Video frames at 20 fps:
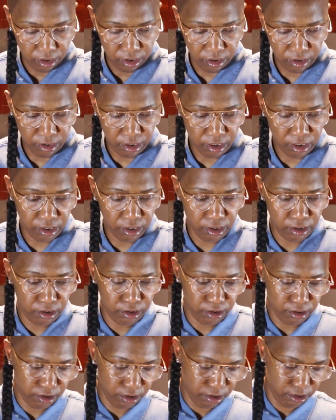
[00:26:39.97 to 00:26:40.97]
And
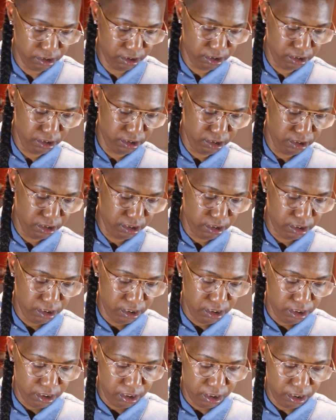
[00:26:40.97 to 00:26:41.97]
then
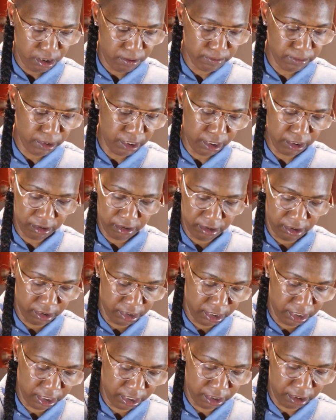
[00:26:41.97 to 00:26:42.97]
I'm not
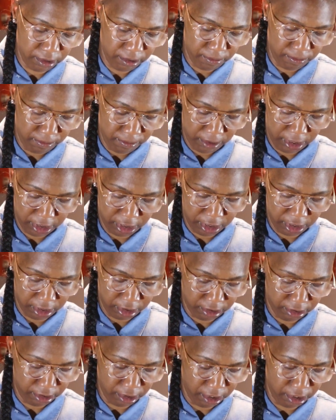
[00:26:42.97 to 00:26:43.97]
gonna cut my
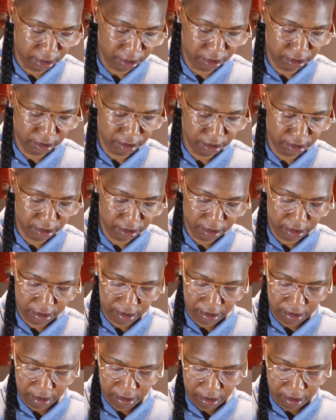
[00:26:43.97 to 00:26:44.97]
chicken thigh.
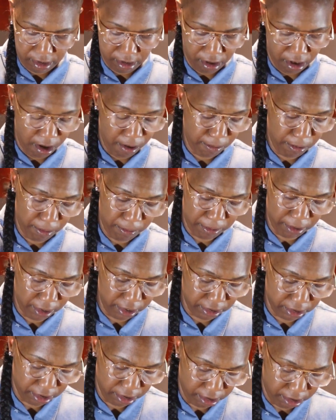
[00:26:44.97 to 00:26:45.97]
I'm gonna
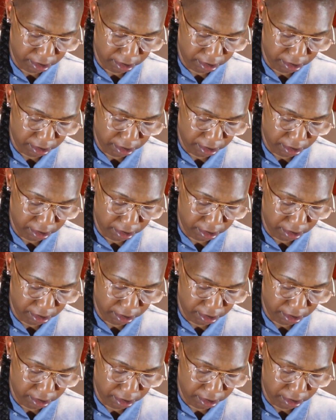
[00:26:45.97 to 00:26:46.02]
place